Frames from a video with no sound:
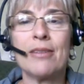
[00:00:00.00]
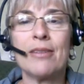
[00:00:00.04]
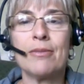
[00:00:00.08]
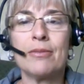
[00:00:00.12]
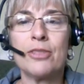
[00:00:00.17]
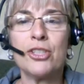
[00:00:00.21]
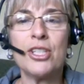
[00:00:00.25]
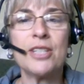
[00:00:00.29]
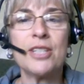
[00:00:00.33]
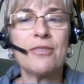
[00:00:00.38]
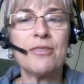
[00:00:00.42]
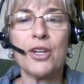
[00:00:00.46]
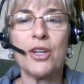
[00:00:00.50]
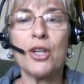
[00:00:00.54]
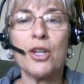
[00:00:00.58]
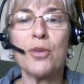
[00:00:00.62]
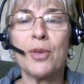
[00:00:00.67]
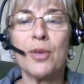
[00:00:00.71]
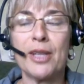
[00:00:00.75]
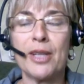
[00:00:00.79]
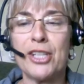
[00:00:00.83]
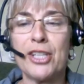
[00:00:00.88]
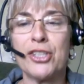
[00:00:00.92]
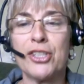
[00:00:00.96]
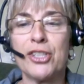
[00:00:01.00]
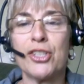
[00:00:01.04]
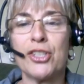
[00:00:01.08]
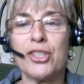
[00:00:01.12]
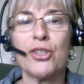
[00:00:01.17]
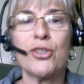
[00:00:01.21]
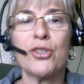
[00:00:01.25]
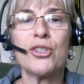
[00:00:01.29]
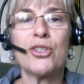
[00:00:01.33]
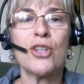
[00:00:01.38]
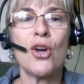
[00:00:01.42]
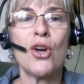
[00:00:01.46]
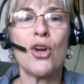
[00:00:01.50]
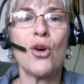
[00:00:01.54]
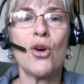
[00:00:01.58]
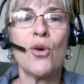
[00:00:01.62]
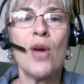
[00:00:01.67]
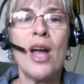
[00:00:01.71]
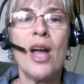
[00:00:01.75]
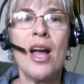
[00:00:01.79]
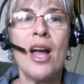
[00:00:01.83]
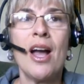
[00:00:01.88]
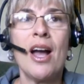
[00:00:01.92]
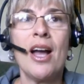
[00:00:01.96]
she's very relational.
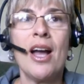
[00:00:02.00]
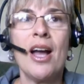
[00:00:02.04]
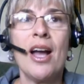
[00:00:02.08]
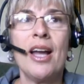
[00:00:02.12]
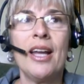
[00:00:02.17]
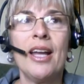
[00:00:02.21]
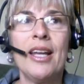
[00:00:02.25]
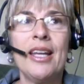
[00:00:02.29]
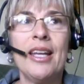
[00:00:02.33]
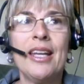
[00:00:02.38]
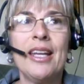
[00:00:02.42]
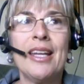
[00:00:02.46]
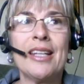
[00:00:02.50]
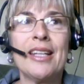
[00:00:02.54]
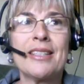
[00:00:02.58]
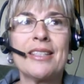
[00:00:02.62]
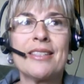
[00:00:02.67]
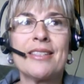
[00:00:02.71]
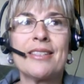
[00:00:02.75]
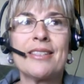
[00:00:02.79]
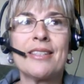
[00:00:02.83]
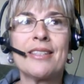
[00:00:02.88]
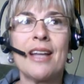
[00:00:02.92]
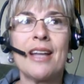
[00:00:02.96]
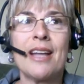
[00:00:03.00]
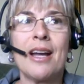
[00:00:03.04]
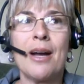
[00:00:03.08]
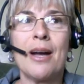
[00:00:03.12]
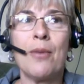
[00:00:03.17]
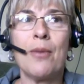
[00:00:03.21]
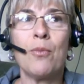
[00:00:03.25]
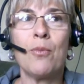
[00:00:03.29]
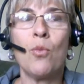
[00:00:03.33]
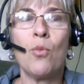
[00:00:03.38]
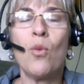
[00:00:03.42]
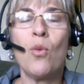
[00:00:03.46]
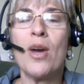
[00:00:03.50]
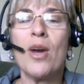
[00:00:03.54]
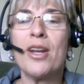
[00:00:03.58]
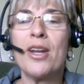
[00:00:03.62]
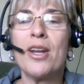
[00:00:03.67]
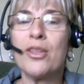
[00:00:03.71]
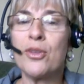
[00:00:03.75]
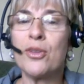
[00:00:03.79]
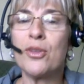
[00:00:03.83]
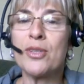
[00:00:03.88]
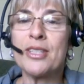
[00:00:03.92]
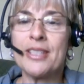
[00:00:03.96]
So it's one of
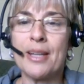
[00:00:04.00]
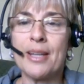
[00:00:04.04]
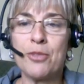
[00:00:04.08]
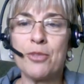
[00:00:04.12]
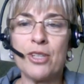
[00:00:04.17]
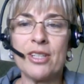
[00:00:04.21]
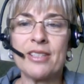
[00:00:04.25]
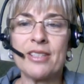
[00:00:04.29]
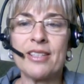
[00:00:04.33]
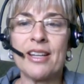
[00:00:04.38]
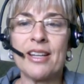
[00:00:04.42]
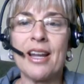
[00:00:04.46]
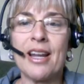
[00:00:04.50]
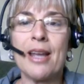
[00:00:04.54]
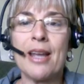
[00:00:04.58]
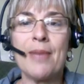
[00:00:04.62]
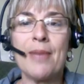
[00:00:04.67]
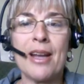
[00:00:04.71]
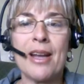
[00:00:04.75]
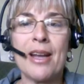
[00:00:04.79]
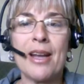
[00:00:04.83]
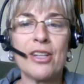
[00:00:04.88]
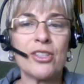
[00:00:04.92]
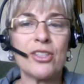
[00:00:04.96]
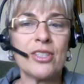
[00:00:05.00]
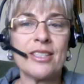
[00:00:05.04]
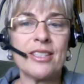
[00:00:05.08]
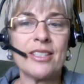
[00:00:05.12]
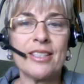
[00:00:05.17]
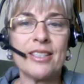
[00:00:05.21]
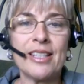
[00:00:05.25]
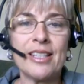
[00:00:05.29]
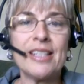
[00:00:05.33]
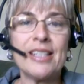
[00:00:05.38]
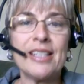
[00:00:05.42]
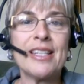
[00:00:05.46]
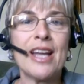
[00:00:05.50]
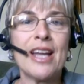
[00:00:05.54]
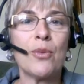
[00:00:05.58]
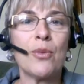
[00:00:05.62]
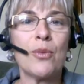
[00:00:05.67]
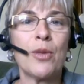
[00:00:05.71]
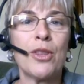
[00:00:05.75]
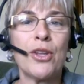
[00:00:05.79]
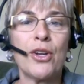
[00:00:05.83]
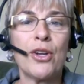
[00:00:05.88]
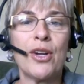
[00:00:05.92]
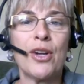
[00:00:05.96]
those subjects that I'm actually sitting down
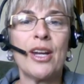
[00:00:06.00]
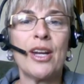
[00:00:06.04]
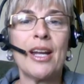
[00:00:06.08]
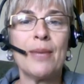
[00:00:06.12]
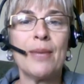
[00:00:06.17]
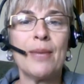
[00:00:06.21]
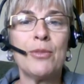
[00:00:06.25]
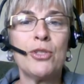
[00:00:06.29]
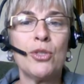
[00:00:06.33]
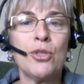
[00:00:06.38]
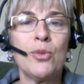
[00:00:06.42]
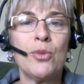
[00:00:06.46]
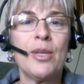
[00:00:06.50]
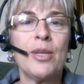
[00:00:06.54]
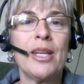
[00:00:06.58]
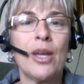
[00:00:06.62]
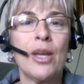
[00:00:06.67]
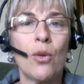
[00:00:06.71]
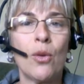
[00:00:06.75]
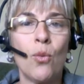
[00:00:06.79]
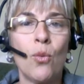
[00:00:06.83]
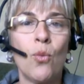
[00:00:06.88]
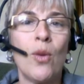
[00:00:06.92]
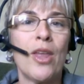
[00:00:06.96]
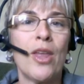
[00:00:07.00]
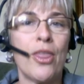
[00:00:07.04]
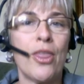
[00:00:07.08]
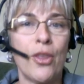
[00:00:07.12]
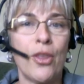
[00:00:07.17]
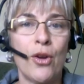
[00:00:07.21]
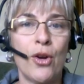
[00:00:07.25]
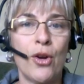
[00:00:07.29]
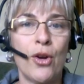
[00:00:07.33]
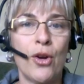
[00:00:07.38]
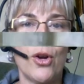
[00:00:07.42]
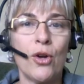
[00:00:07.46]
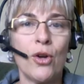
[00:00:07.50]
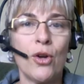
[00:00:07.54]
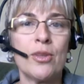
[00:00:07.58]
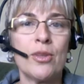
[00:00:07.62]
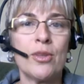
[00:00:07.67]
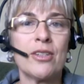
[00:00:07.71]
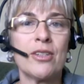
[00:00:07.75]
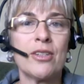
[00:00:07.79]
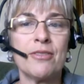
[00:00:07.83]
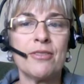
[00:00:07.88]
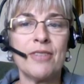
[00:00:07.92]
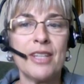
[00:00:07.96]
with her and I'm doing it with her.
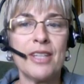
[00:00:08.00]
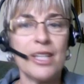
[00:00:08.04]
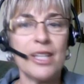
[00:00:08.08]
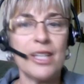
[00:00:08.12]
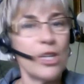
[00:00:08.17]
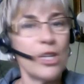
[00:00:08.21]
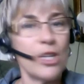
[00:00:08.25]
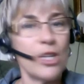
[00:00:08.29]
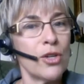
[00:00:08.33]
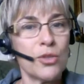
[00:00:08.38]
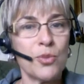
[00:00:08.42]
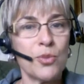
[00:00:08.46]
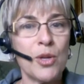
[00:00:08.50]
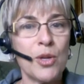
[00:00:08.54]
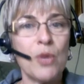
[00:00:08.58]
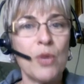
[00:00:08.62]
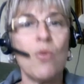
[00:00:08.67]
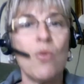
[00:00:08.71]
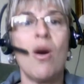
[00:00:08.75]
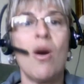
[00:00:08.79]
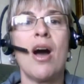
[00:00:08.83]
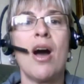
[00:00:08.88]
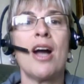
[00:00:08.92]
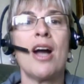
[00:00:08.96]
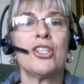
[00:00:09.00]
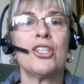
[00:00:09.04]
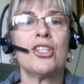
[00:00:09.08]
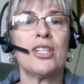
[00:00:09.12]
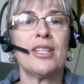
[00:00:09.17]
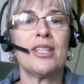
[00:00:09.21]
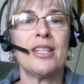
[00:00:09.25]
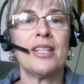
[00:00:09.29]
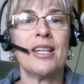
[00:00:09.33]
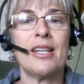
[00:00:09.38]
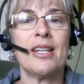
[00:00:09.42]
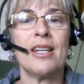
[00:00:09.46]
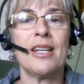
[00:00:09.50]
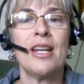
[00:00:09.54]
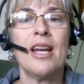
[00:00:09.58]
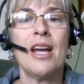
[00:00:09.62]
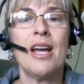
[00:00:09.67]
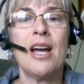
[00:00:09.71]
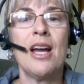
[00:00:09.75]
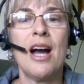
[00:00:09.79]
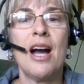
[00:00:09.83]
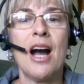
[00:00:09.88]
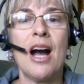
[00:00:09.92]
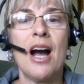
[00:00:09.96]
There's videos we watch, and then
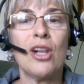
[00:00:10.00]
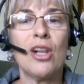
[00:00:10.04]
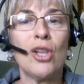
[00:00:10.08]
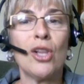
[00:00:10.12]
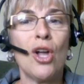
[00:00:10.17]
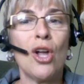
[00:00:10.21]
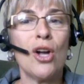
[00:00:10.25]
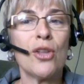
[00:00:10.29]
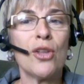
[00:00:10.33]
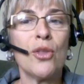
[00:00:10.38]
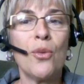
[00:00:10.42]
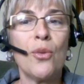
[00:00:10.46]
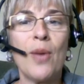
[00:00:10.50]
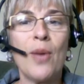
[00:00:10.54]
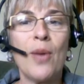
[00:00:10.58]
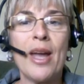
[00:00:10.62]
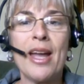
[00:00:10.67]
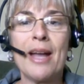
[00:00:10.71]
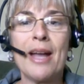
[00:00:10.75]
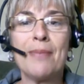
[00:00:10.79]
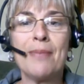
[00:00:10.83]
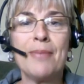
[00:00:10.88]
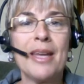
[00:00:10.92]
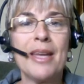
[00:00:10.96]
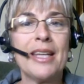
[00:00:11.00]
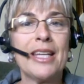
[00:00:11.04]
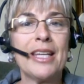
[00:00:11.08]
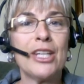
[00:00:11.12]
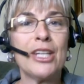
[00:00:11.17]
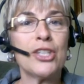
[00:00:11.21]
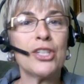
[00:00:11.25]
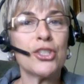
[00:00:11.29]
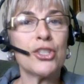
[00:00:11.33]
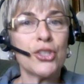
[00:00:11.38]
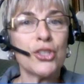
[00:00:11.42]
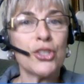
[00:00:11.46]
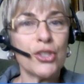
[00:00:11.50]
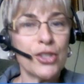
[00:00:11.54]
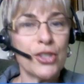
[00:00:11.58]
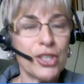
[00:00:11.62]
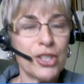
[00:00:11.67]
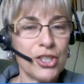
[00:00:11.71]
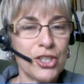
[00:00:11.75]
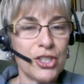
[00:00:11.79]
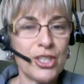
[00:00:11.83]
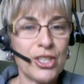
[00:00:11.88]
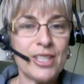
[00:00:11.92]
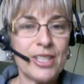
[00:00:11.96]
along the way I'm making sure that
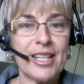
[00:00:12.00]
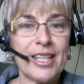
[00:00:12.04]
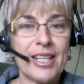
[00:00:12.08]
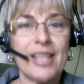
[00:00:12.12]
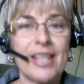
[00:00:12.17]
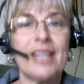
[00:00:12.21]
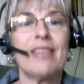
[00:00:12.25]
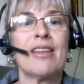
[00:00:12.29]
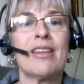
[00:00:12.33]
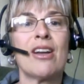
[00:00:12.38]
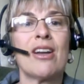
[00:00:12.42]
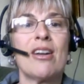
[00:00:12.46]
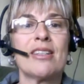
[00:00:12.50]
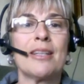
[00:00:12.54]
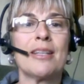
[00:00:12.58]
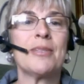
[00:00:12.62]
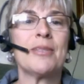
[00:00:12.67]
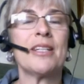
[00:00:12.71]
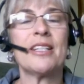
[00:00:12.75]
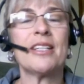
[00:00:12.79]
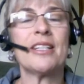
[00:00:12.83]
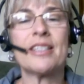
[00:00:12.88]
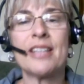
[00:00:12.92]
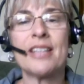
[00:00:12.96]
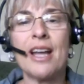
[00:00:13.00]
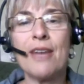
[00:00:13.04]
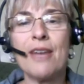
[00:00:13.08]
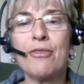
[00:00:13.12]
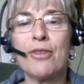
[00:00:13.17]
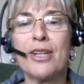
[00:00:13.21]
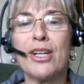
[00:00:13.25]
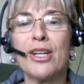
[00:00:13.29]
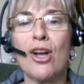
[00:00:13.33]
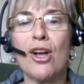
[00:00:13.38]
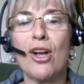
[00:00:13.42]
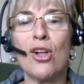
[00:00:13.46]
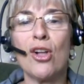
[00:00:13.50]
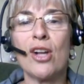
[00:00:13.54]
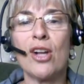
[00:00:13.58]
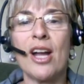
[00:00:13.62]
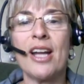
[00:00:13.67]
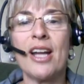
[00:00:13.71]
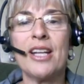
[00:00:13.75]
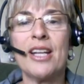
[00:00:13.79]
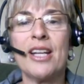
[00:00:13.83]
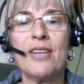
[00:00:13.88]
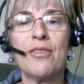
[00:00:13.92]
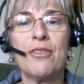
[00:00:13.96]
she's getting the concepts, and it's covering
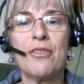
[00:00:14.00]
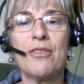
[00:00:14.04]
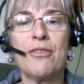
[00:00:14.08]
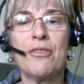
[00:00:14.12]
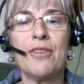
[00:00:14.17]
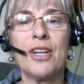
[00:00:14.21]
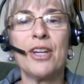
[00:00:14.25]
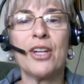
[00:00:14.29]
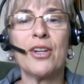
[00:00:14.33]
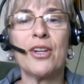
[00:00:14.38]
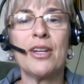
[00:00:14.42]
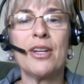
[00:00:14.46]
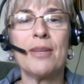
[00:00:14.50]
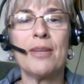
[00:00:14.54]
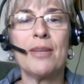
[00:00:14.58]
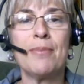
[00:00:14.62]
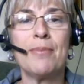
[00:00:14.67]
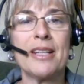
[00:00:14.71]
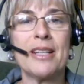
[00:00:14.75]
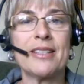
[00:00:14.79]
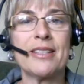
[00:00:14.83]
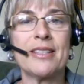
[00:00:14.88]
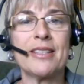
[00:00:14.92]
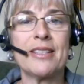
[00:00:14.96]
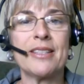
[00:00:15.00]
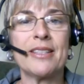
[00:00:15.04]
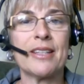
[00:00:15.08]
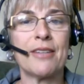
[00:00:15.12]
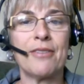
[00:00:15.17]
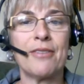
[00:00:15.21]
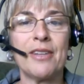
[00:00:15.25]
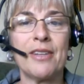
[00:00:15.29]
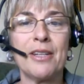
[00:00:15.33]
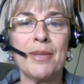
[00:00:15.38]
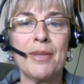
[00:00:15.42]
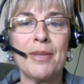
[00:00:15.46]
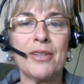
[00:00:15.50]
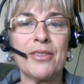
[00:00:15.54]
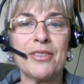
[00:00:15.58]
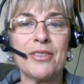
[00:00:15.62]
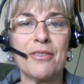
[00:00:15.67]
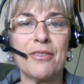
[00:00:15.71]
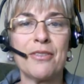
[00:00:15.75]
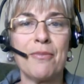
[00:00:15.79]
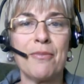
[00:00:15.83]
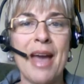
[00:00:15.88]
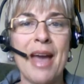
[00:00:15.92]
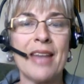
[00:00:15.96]
all kind of the very basic fundamentals
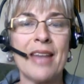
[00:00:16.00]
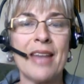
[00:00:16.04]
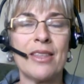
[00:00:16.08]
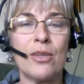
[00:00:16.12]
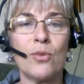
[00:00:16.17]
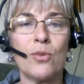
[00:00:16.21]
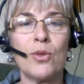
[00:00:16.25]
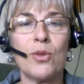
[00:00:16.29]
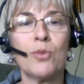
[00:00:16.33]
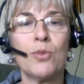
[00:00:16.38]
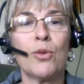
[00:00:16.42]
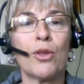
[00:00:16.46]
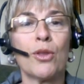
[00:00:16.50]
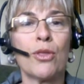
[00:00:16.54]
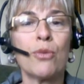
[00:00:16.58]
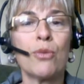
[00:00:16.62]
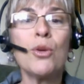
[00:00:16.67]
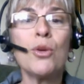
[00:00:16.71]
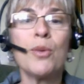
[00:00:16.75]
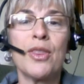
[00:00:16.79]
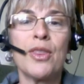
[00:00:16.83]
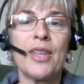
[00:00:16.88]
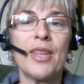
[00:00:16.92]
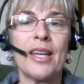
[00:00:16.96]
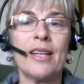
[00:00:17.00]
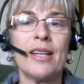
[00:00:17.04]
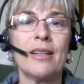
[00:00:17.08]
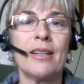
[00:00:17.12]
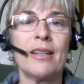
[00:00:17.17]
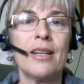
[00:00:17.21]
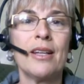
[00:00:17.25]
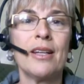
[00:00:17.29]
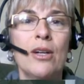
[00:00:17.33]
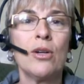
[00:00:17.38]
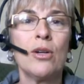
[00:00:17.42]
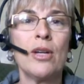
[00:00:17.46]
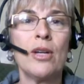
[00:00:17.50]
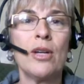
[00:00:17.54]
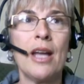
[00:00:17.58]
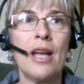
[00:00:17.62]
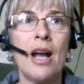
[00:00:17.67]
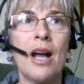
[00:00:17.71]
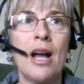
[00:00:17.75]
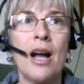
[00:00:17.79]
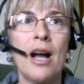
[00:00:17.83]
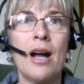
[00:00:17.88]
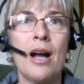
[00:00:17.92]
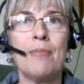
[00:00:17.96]
of math. And when we're through with it,
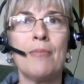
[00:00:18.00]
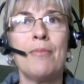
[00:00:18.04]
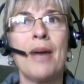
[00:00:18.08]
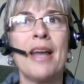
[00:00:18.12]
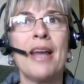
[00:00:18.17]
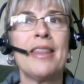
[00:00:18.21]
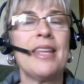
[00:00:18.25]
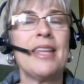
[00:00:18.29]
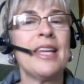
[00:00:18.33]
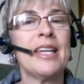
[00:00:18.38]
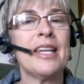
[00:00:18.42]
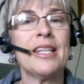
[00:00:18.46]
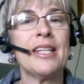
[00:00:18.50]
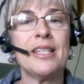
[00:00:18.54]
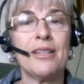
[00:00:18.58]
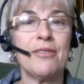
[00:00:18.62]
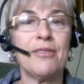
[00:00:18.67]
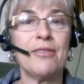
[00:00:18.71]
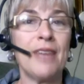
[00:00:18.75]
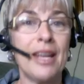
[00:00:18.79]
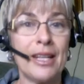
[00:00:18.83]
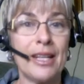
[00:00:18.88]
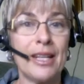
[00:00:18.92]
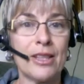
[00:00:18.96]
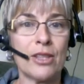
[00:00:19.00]
by the end of